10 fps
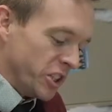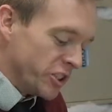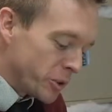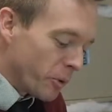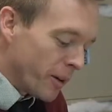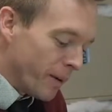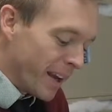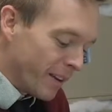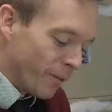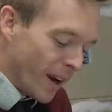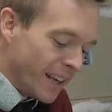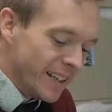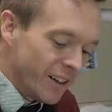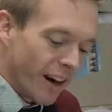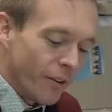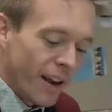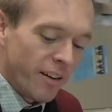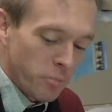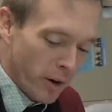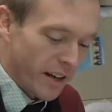Gingerbread man, reindeer. I don't
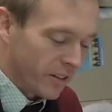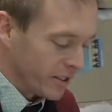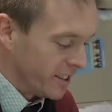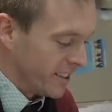have brown.